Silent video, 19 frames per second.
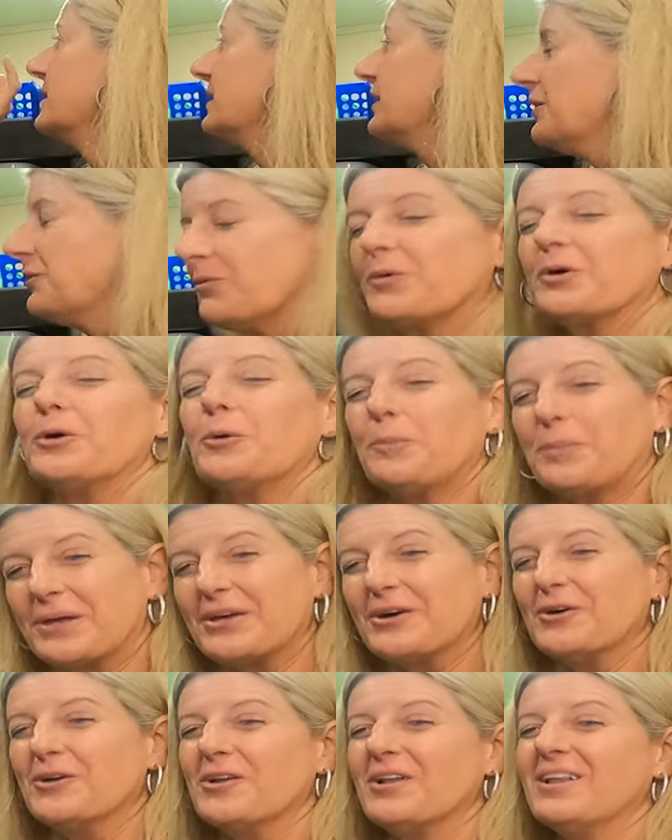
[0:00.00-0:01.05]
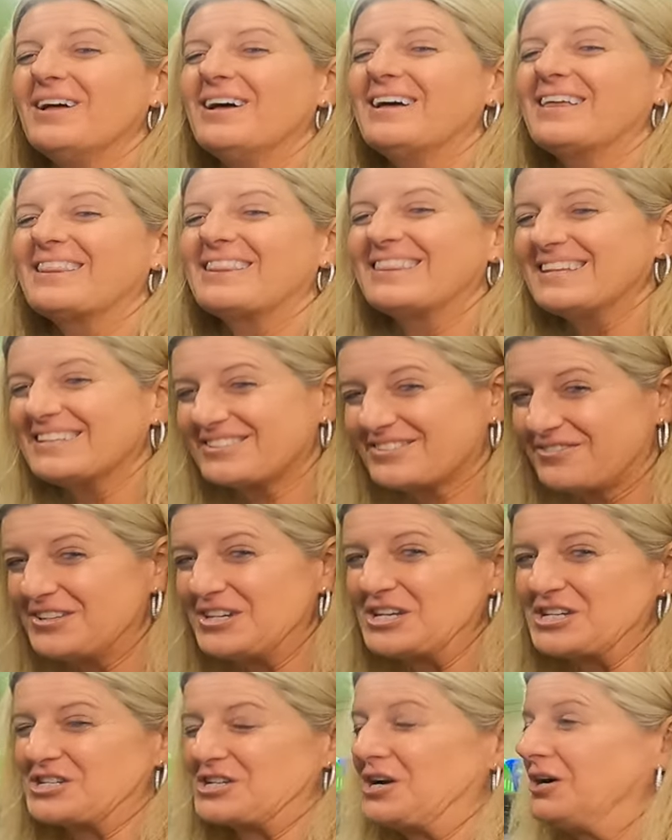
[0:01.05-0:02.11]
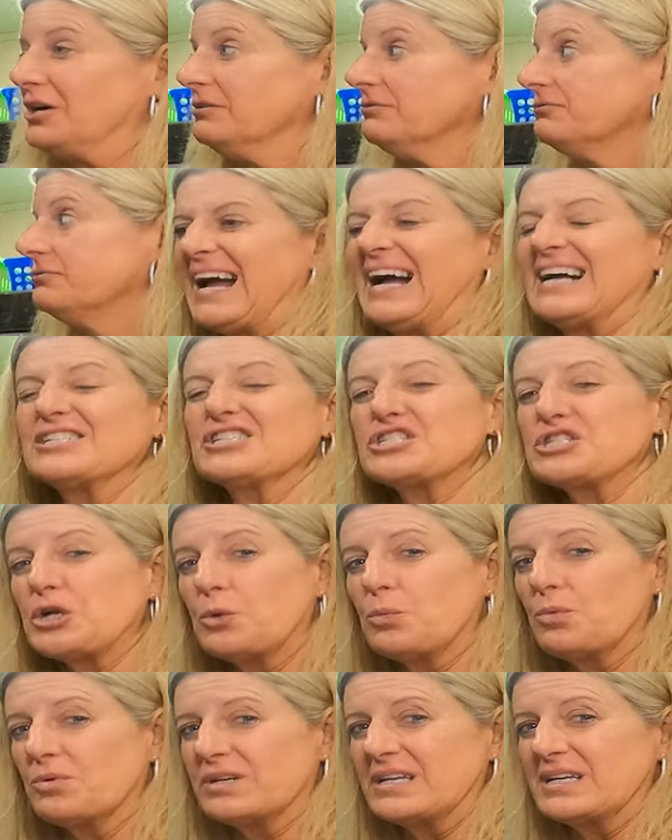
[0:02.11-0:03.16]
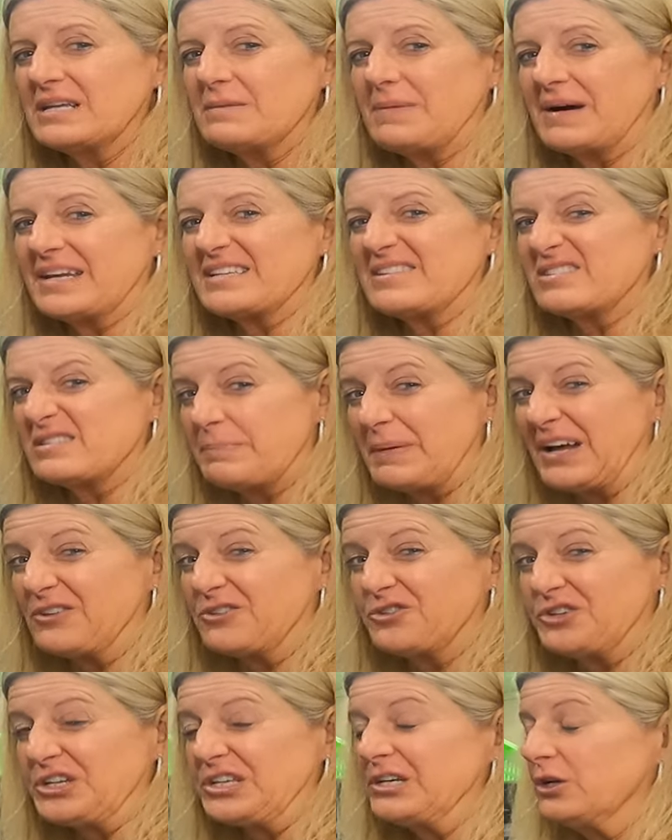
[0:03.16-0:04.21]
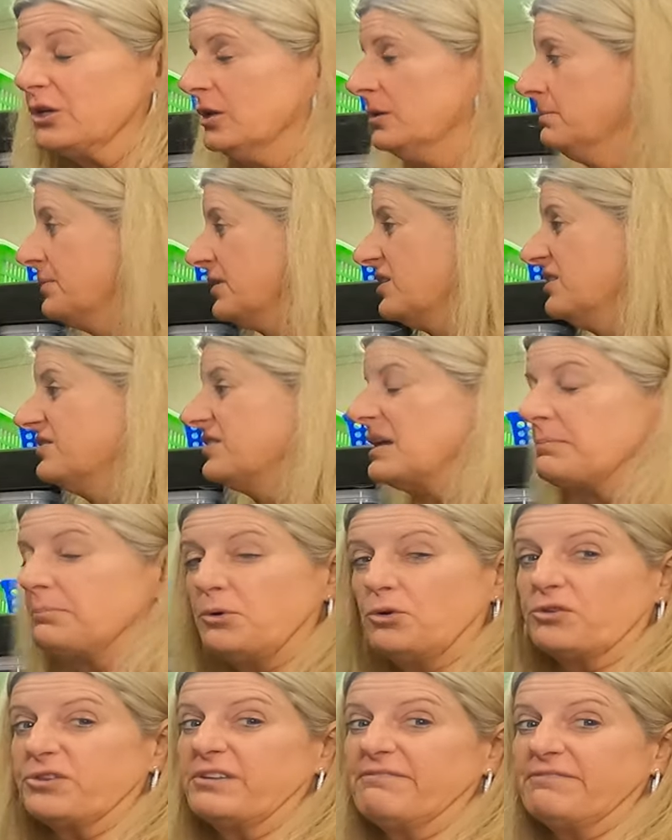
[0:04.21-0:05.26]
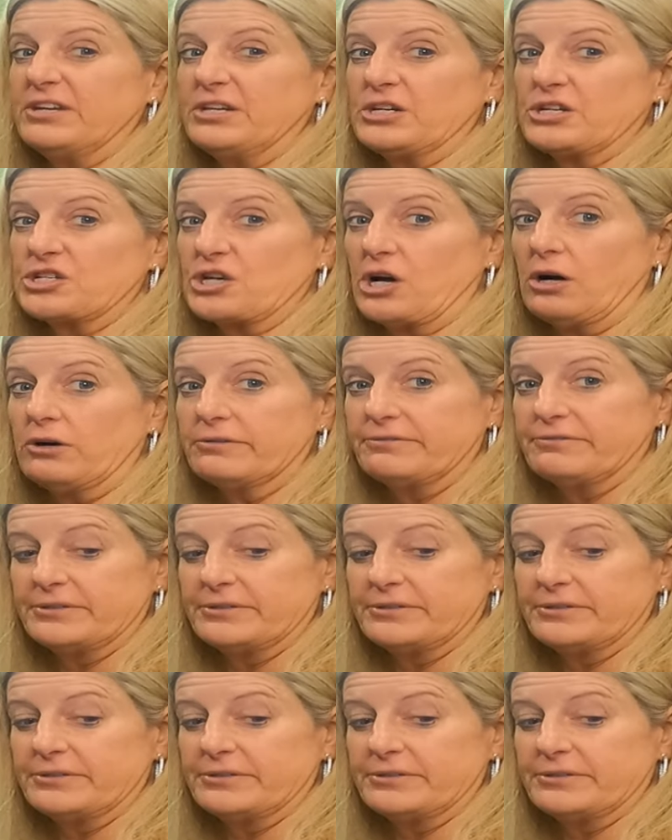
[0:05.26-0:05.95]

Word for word: It will peel this finish off. I just don't want anybody's spouse to kill them because they pulled the finish off.